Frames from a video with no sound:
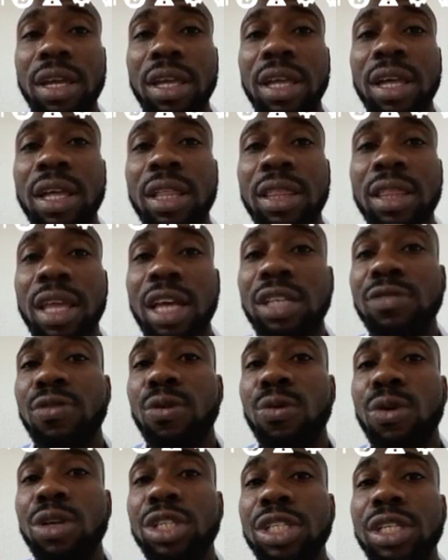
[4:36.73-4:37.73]
Thanks for
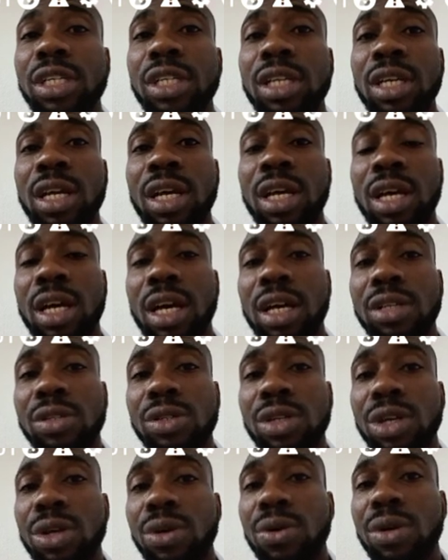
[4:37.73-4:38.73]
watching. I'll see
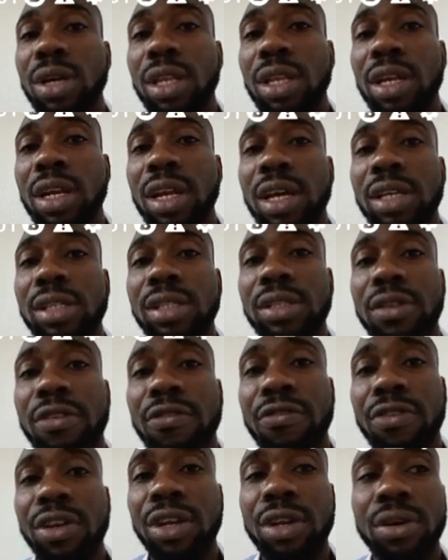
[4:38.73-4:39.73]
you in the next video.